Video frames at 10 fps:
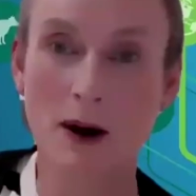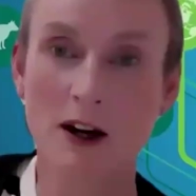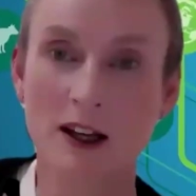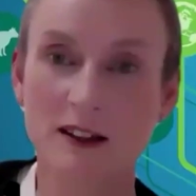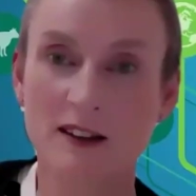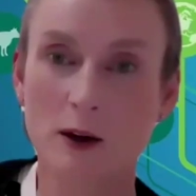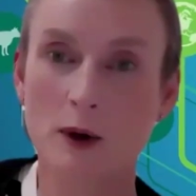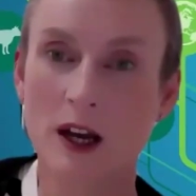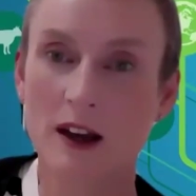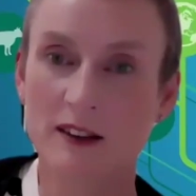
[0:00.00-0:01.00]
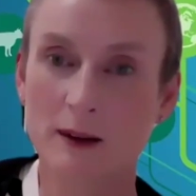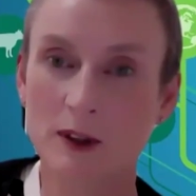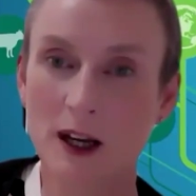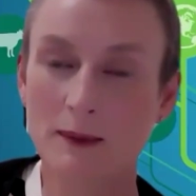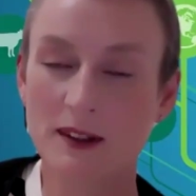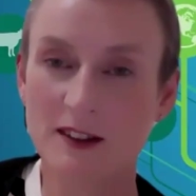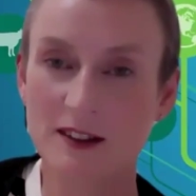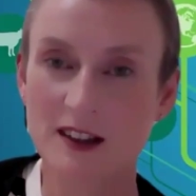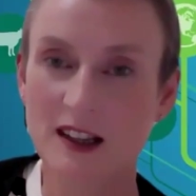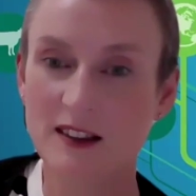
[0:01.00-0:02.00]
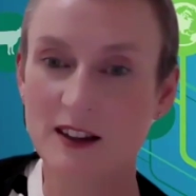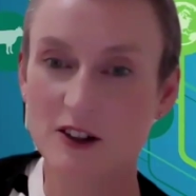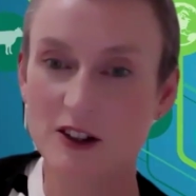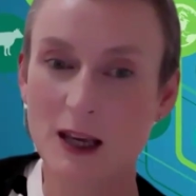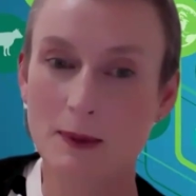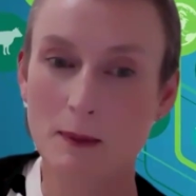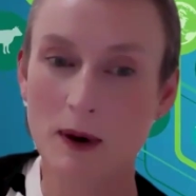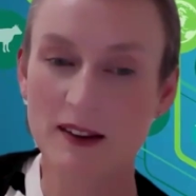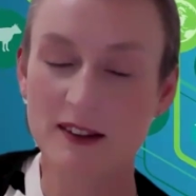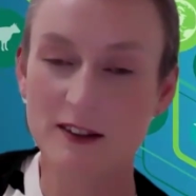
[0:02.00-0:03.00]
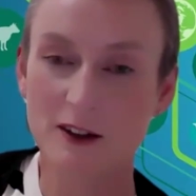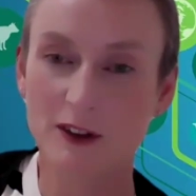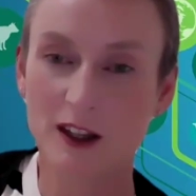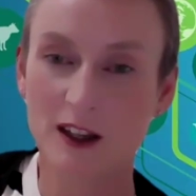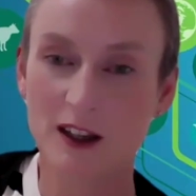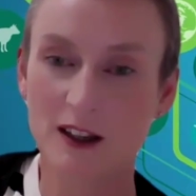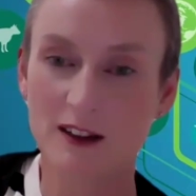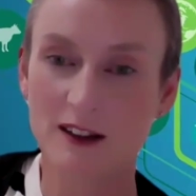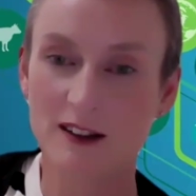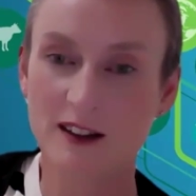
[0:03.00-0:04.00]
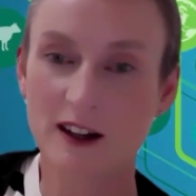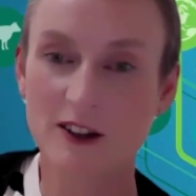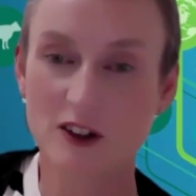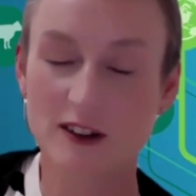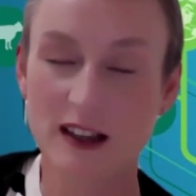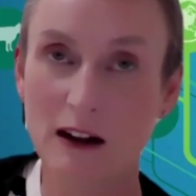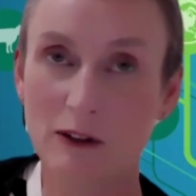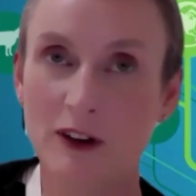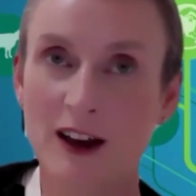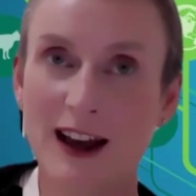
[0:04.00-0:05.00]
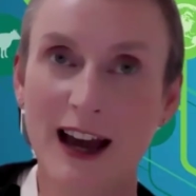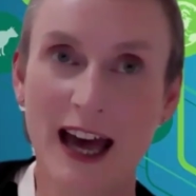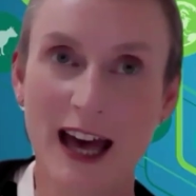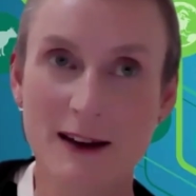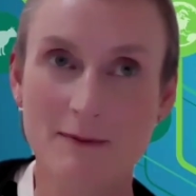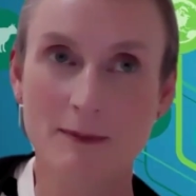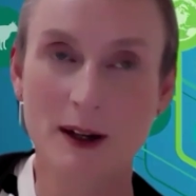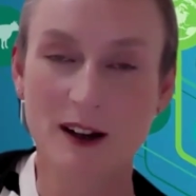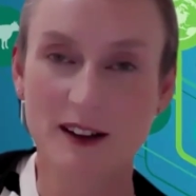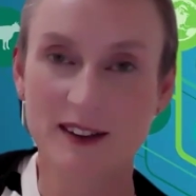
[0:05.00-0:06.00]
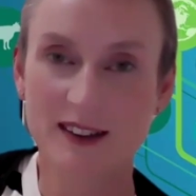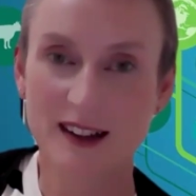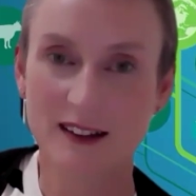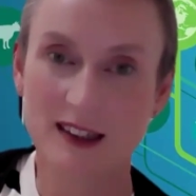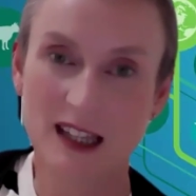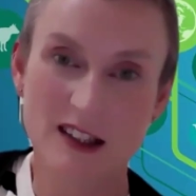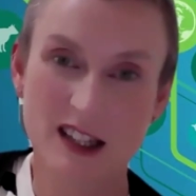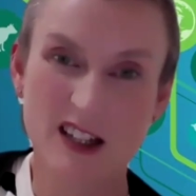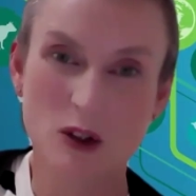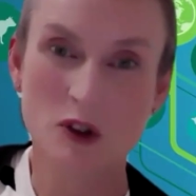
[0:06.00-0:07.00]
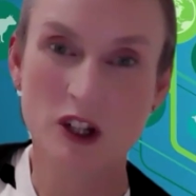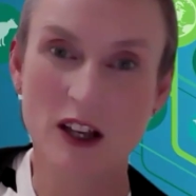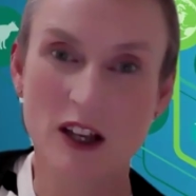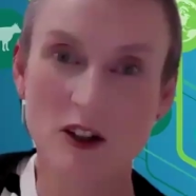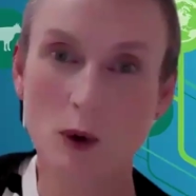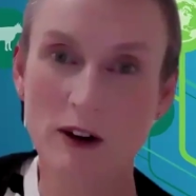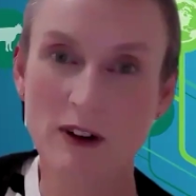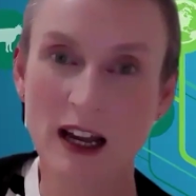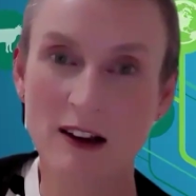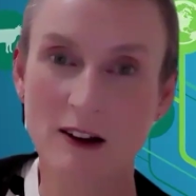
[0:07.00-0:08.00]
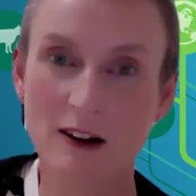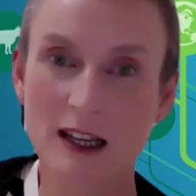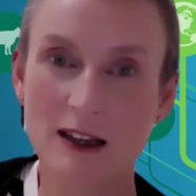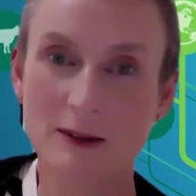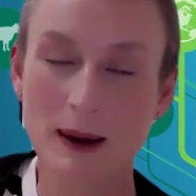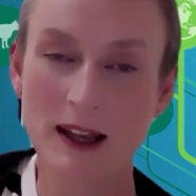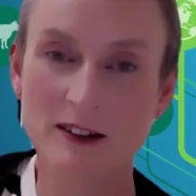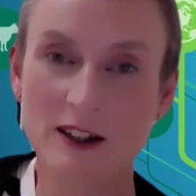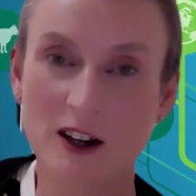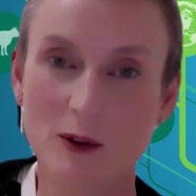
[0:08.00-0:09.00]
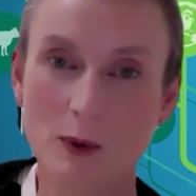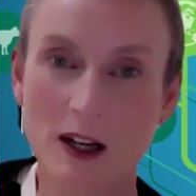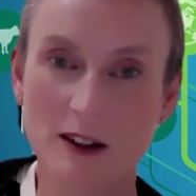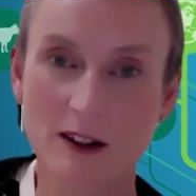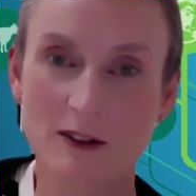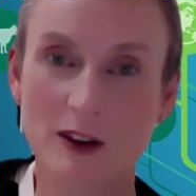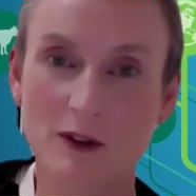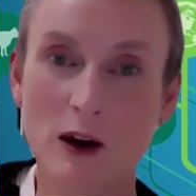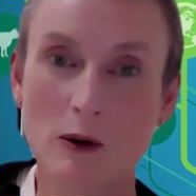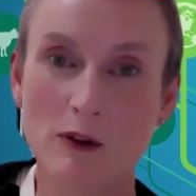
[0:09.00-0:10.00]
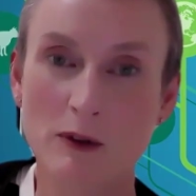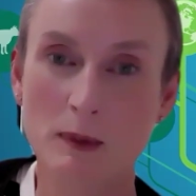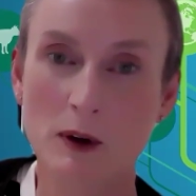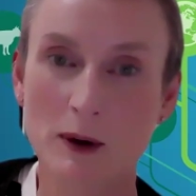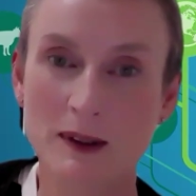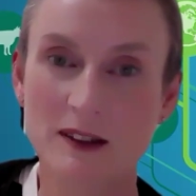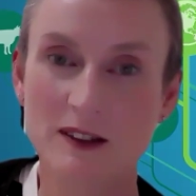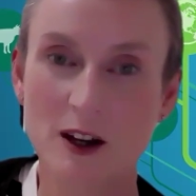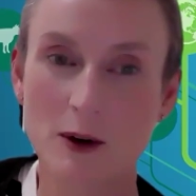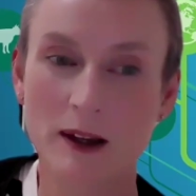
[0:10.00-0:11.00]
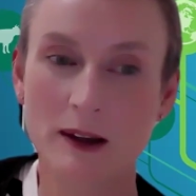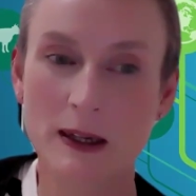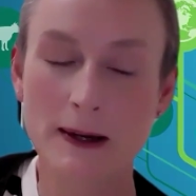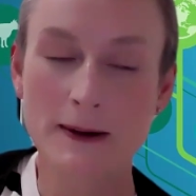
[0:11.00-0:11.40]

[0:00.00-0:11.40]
market, so sometimes it's just easier to keep abreast of the site yourself, because they do change quite regularly depending on where the flow of employment is going.